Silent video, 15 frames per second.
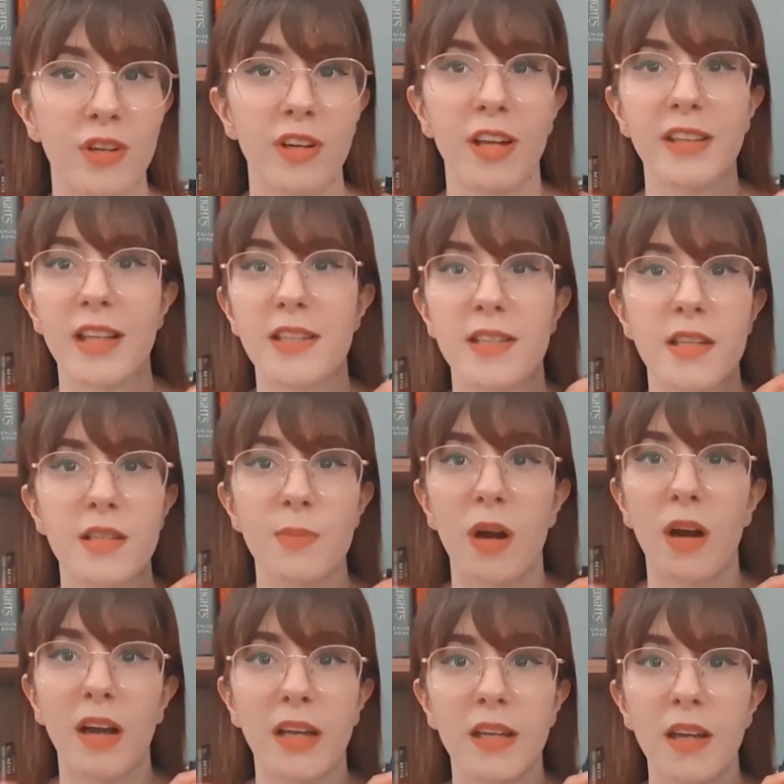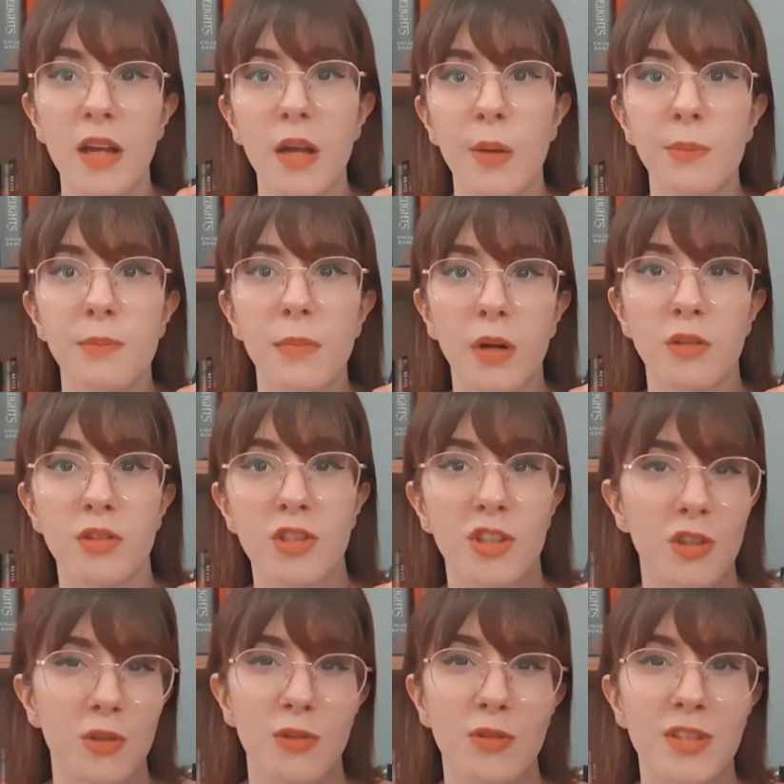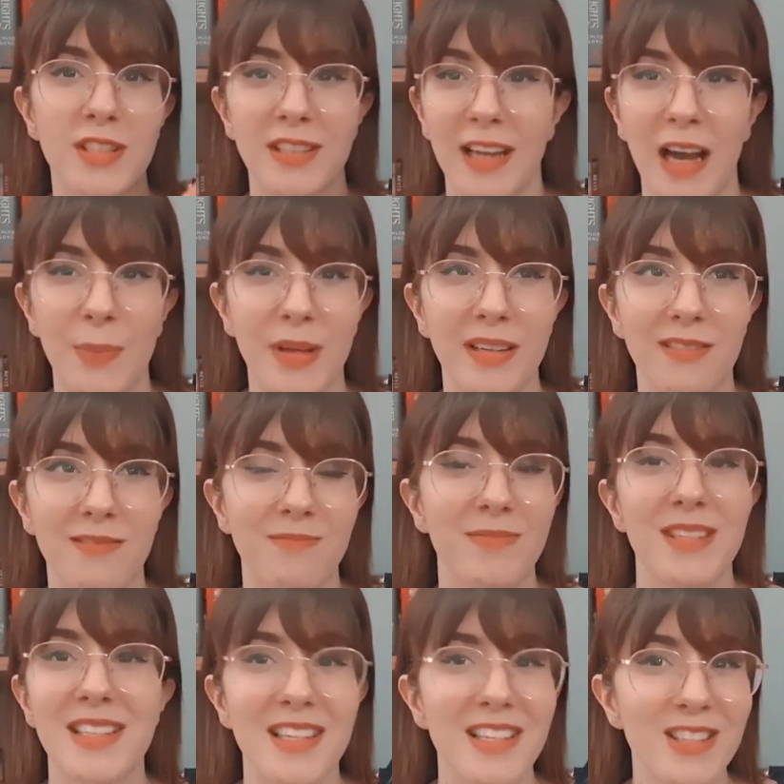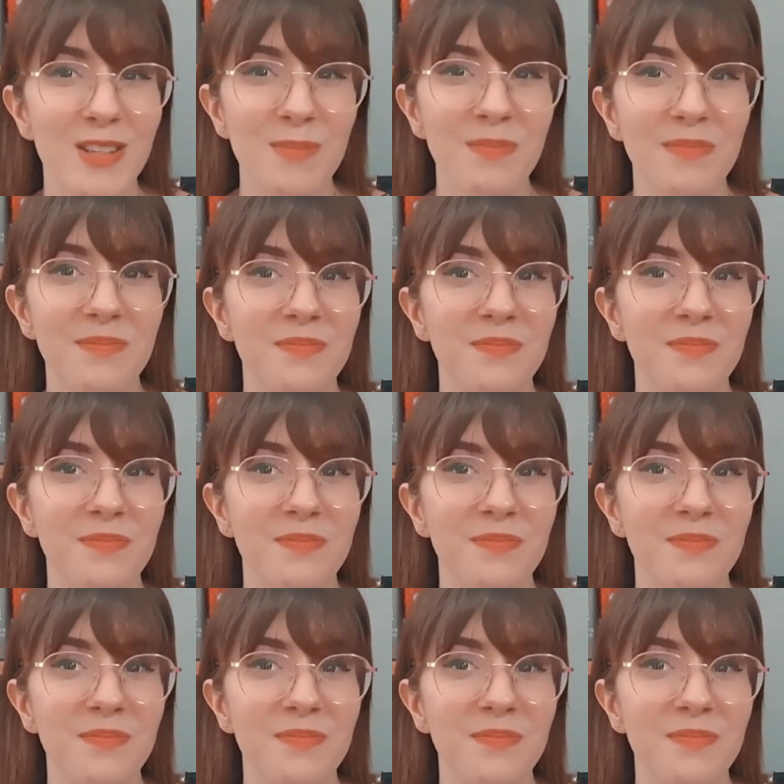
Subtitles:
Like, this is my most used tabbing system.